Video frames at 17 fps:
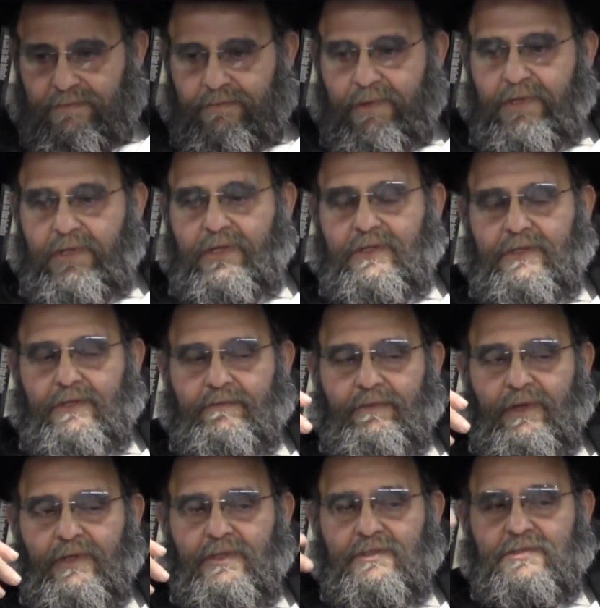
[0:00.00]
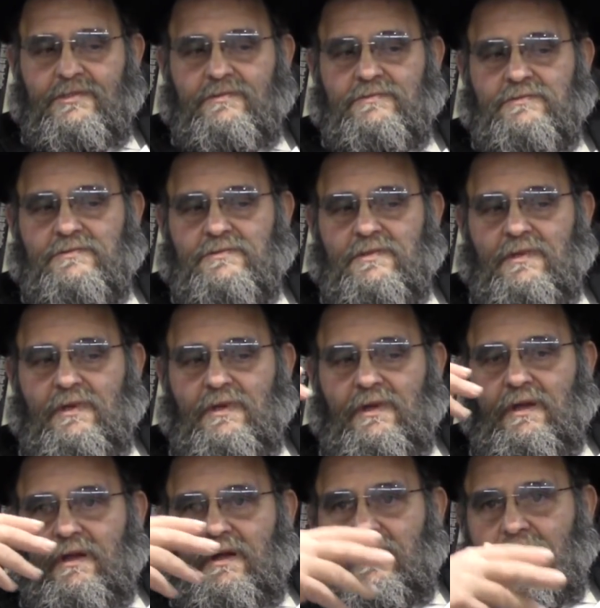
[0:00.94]
the monies.
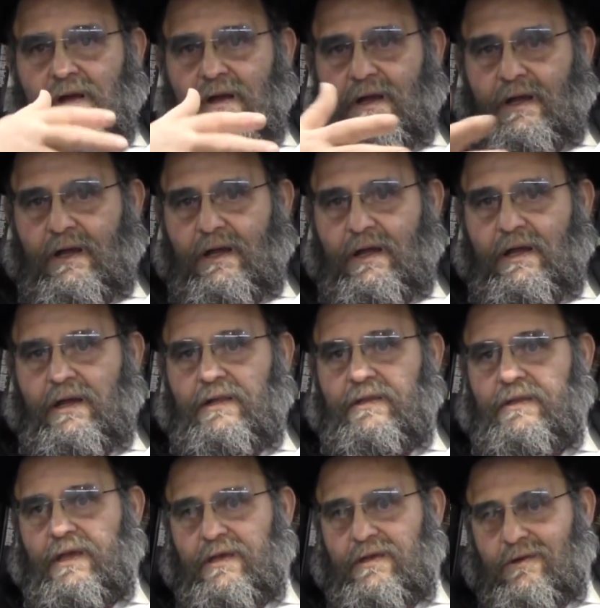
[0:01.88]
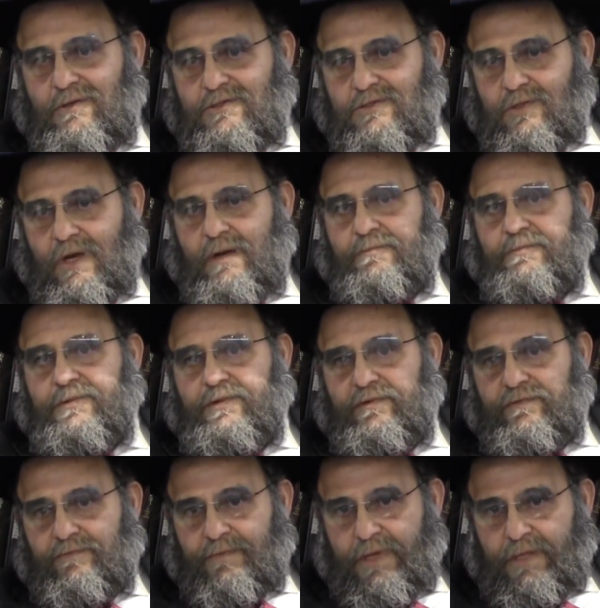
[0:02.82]
And I also happen
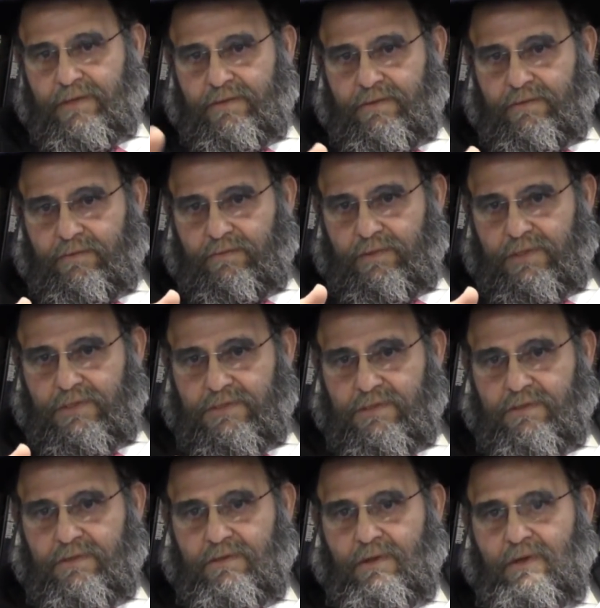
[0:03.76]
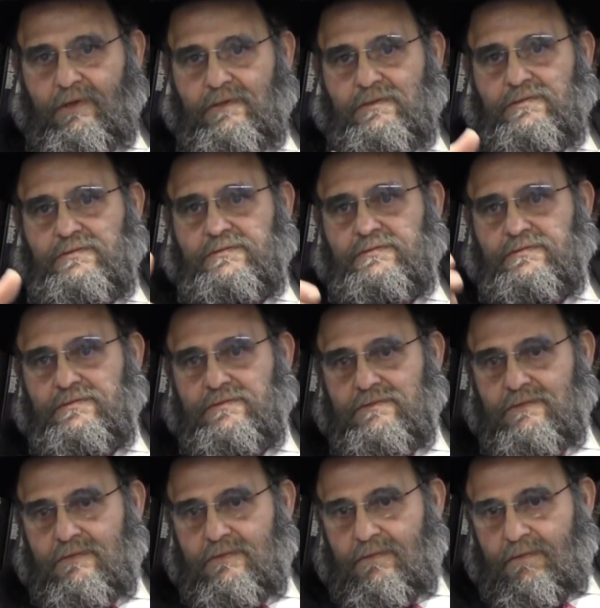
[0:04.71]
to have met Wiesenthal,
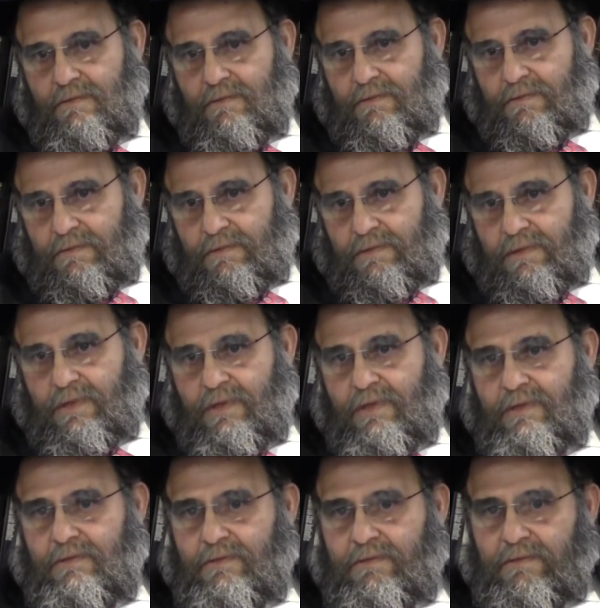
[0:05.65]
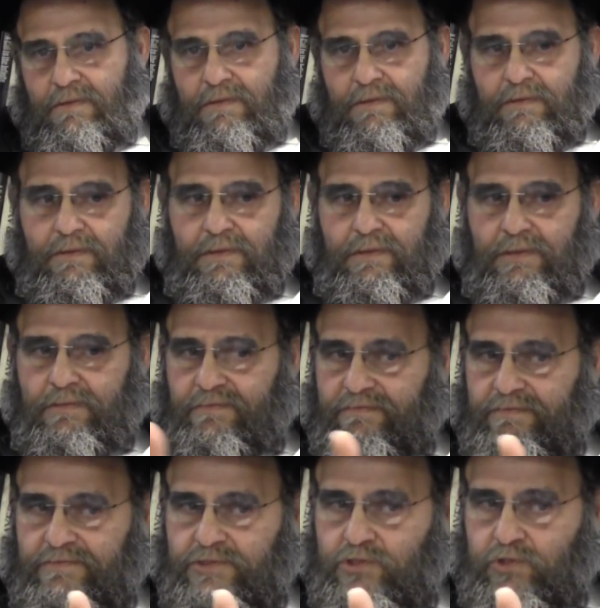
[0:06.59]
and uh,
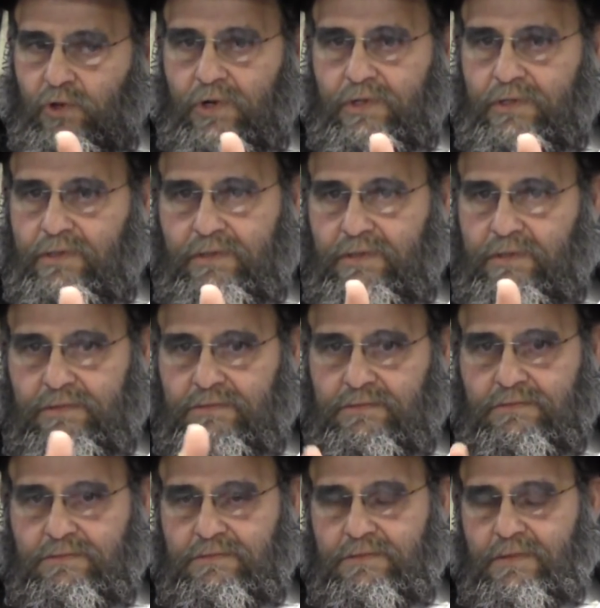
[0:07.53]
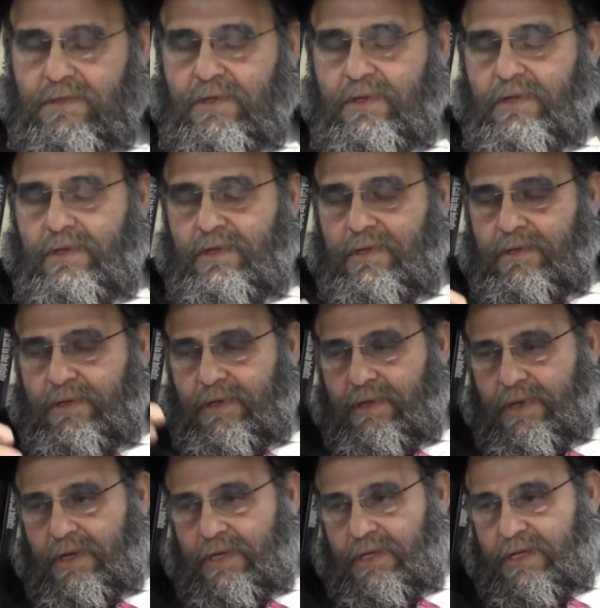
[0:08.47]
short.
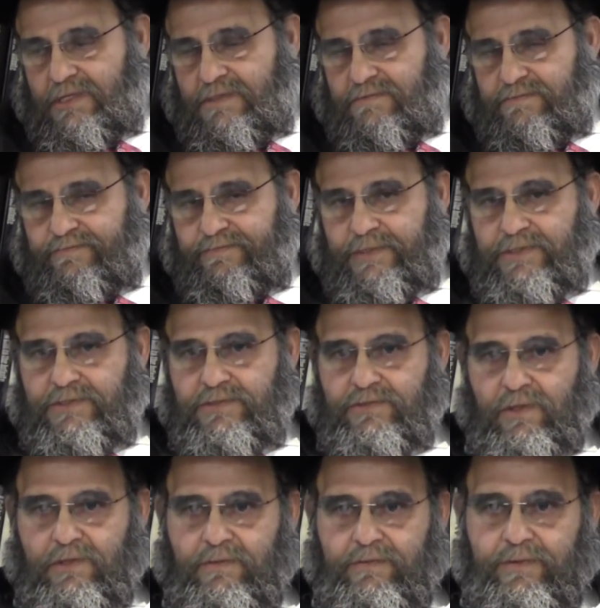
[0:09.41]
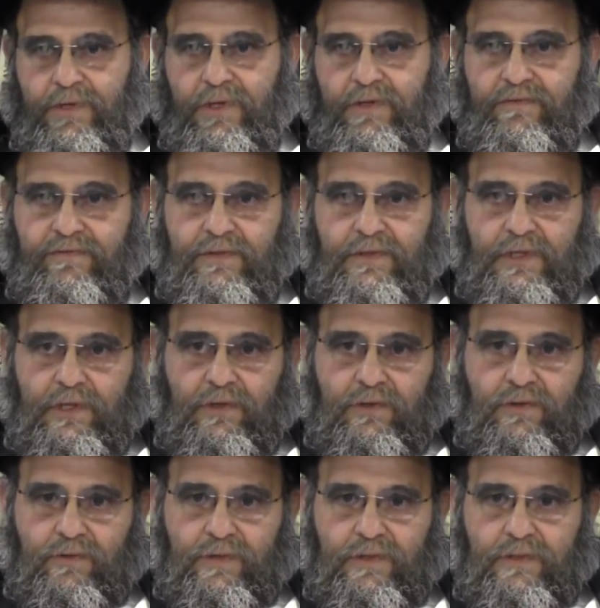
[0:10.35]
I asked Wiesenthal to put on tefillin, and I
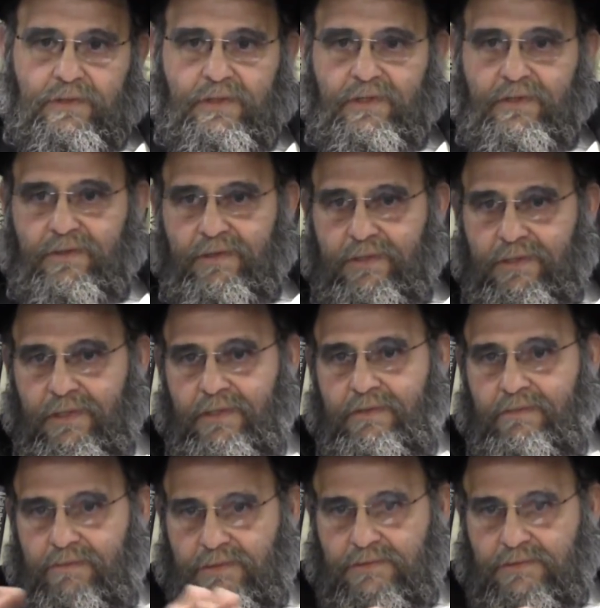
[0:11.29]
don't know whether he did or he didn't,